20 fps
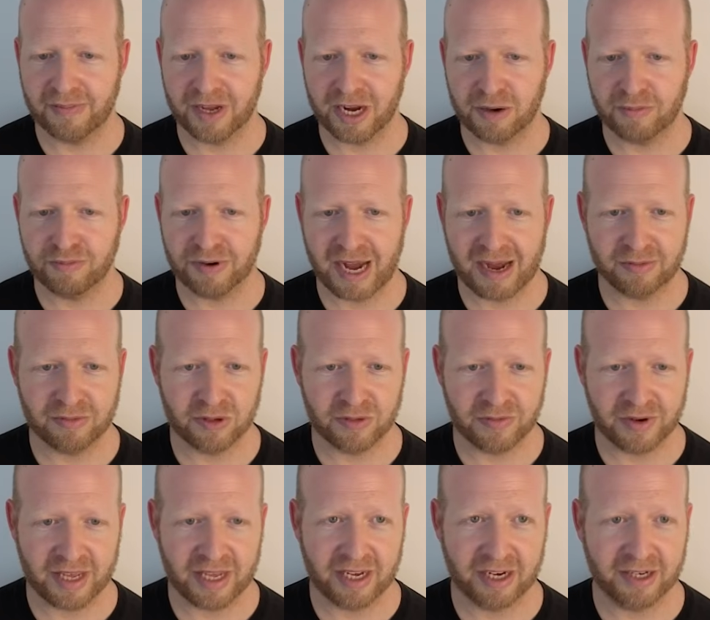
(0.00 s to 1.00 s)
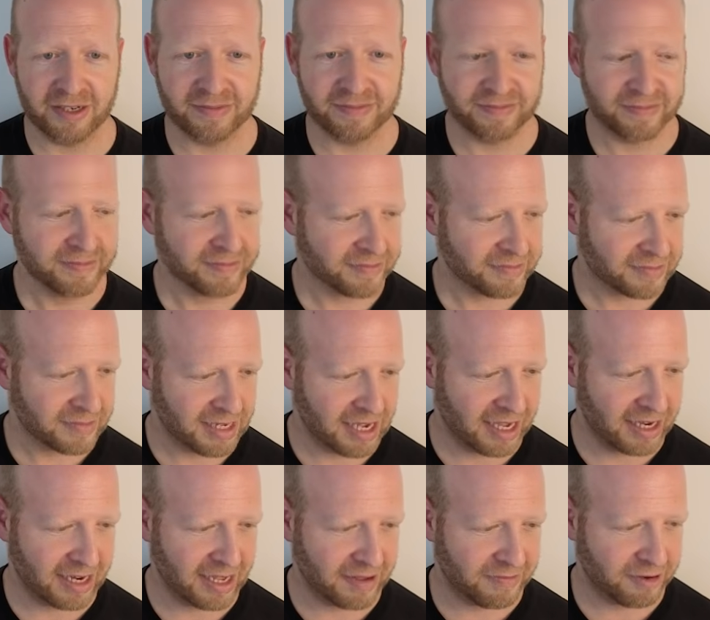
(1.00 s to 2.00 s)
our prompt over here.
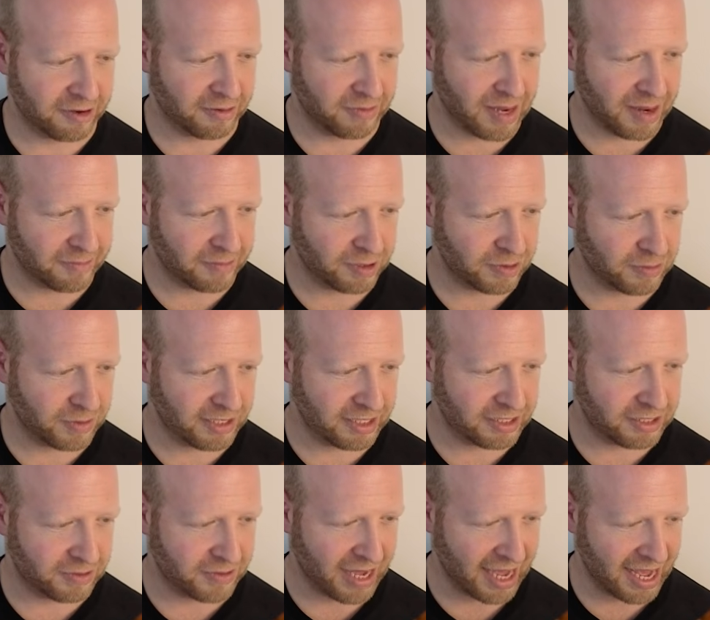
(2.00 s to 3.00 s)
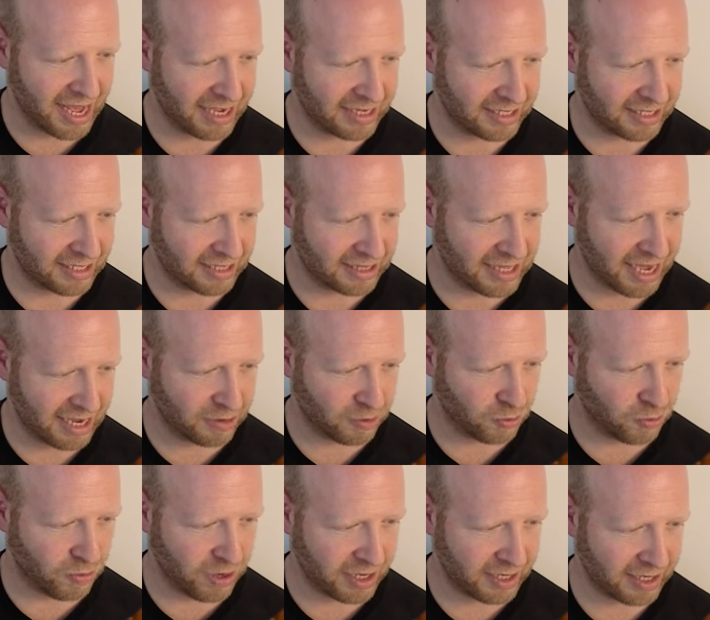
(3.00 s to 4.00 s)
And if you remember, we need to add that
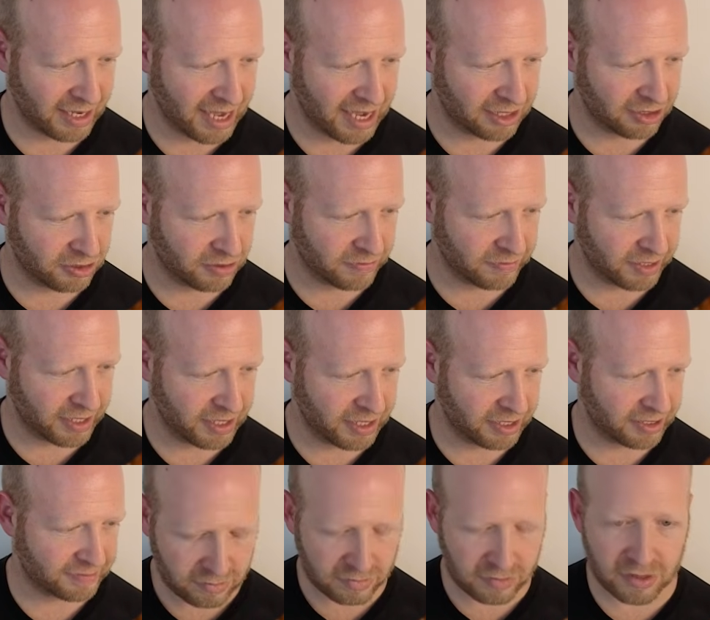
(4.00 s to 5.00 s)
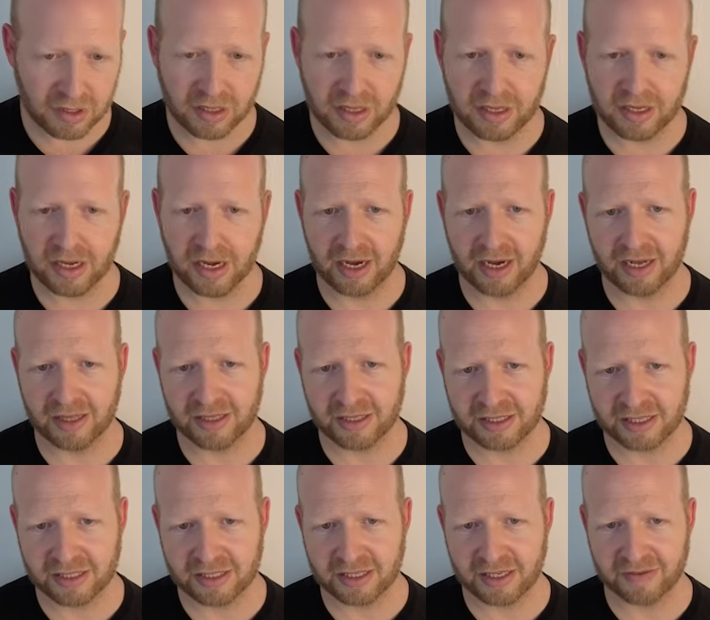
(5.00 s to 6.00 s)
one-liner over here.
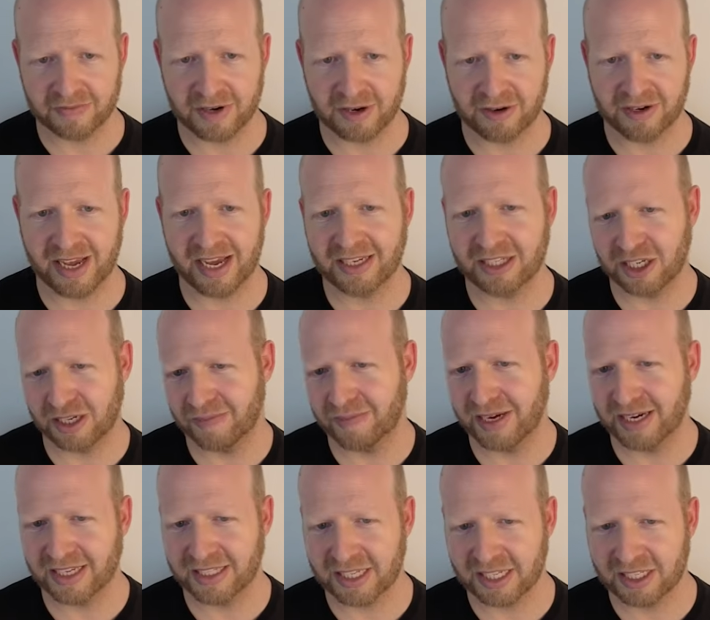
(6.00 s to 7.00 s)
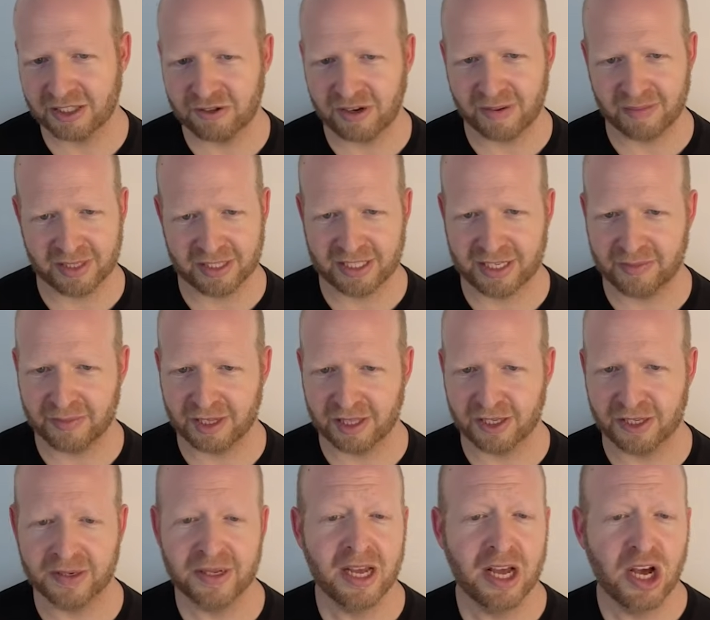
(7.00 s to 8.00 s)
This is a variation, but it's extremely
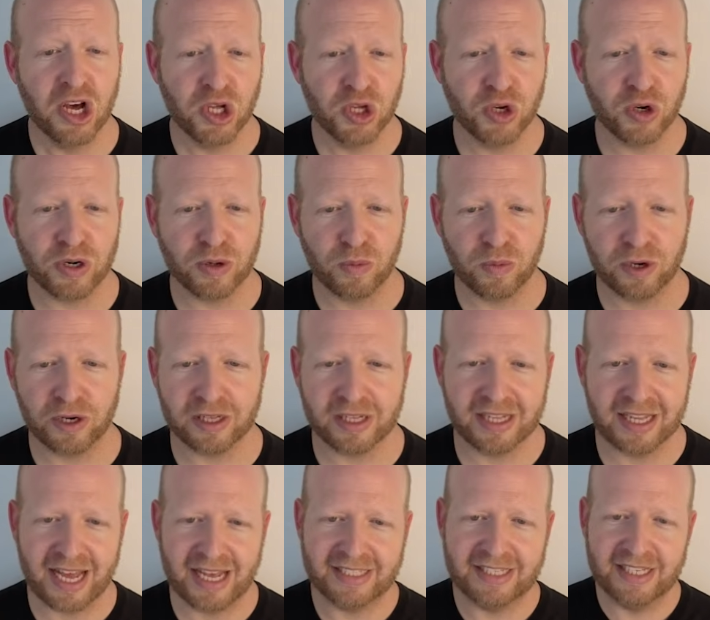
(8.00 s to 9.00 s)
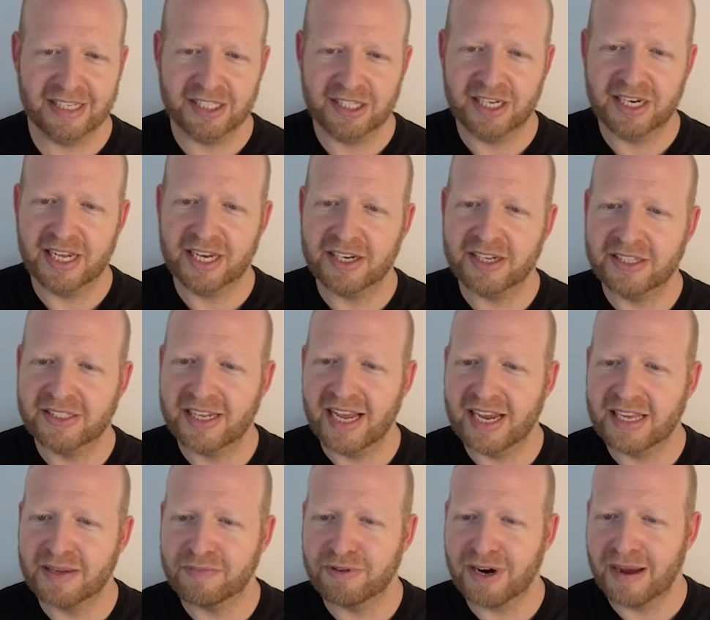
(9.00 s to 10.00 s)
similar. You're a world-class engineer.
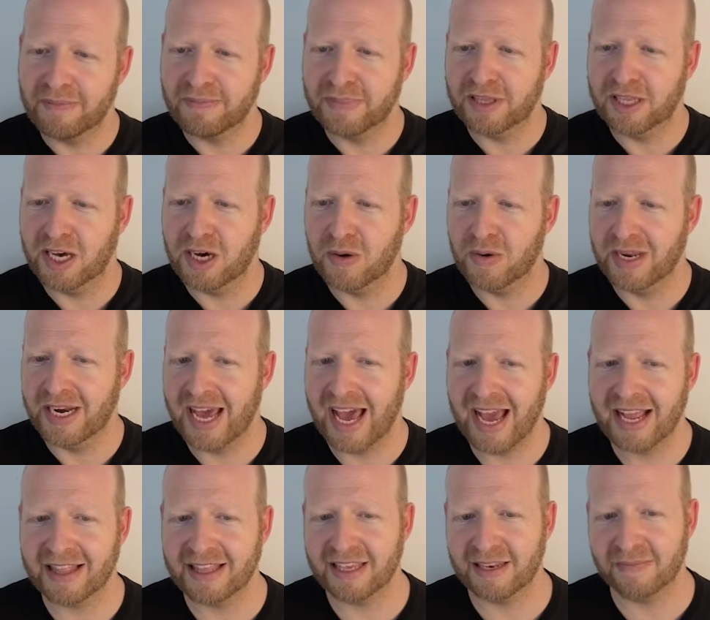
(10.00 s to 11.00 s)
Take the prompt below, enhance it,